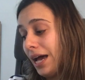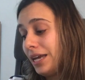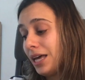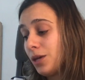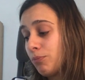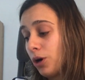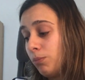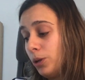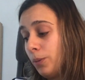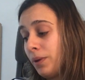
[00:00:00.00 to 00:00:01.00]
Another
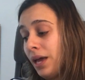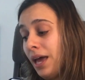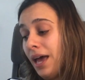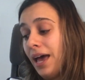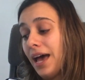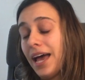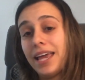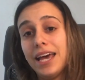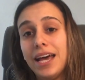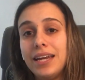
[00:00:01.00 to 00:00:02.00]
problem,
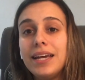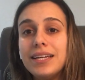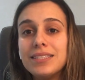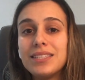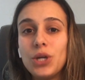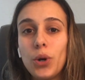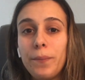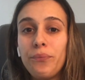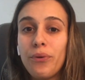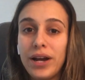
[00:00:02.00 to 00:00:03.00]
again, is your
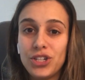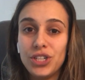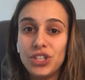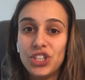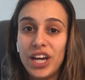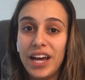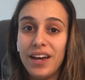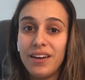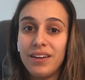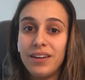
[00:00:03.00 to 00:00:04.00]
impression share.